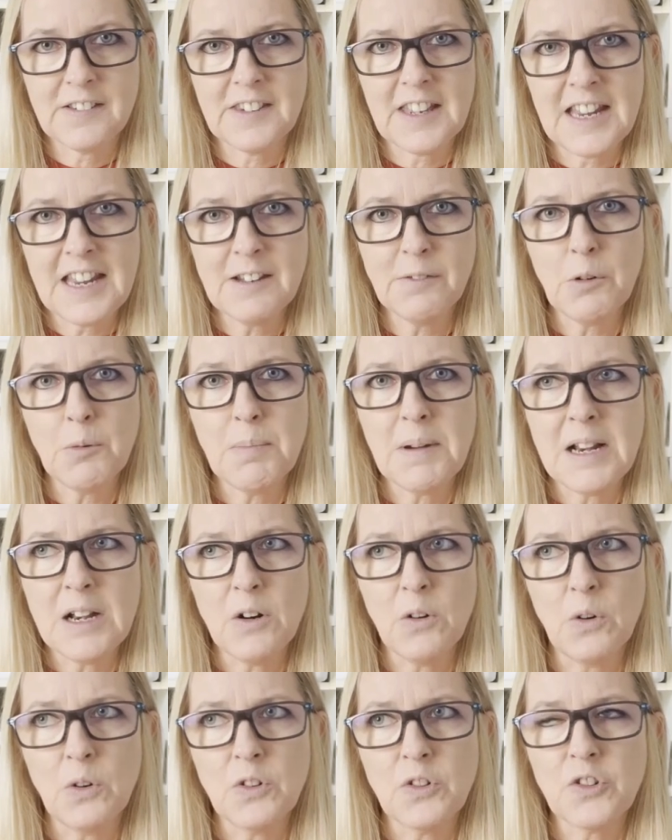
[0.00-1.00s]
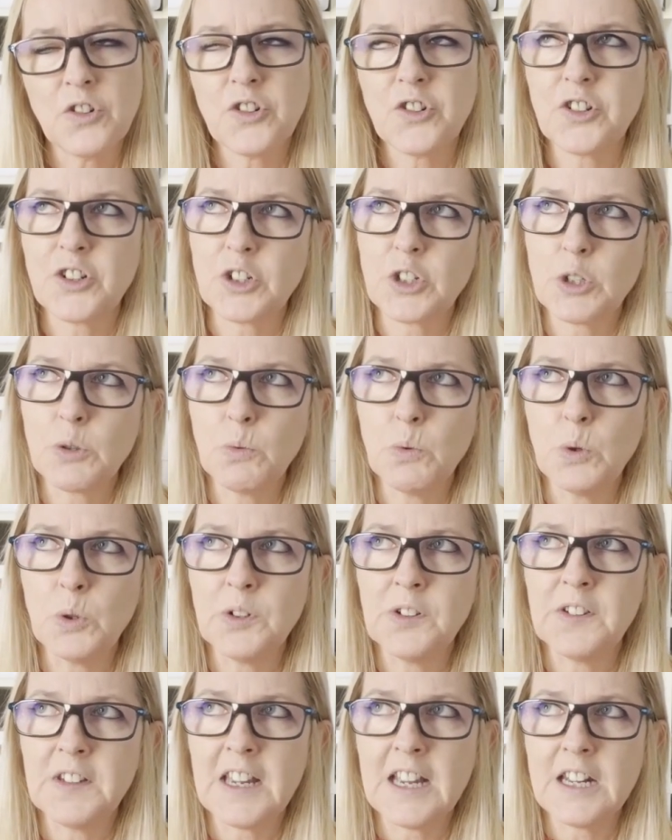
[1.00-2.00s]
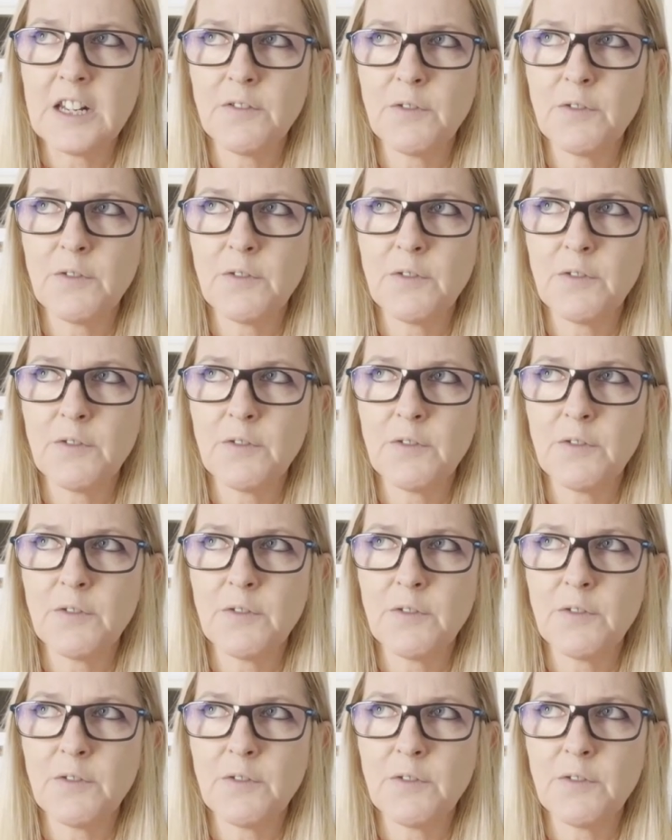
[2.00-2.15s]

These will be launched towards the end